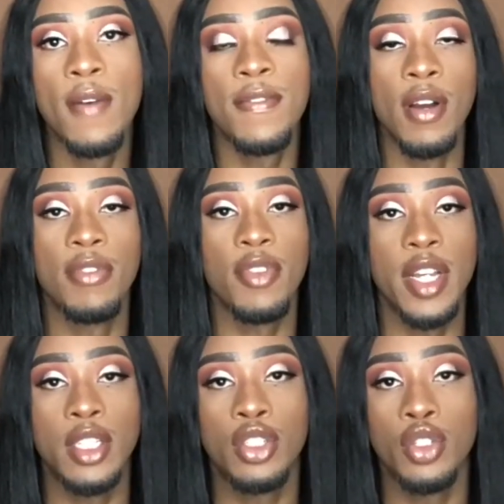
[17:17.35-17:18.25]
feel
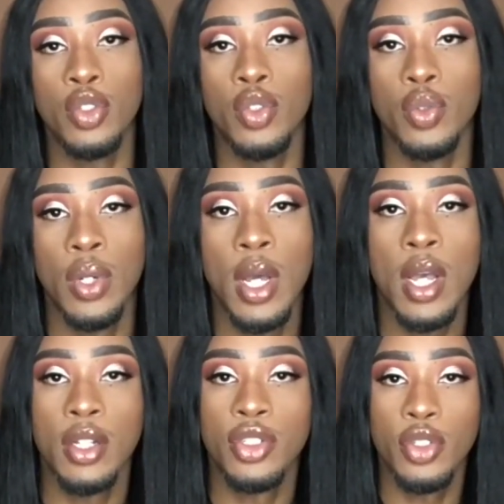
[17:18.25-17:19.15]
free to
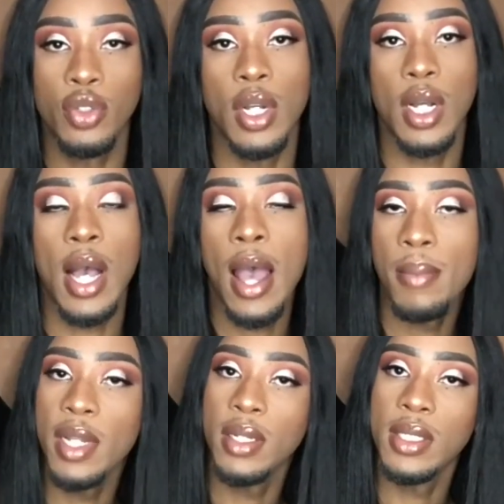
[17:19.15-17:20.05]
shoot a
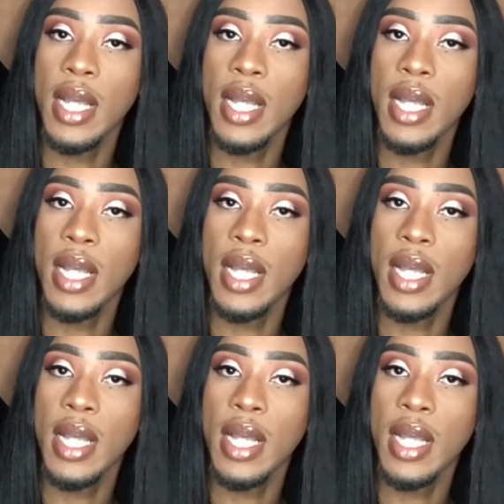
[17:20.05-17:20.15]
comment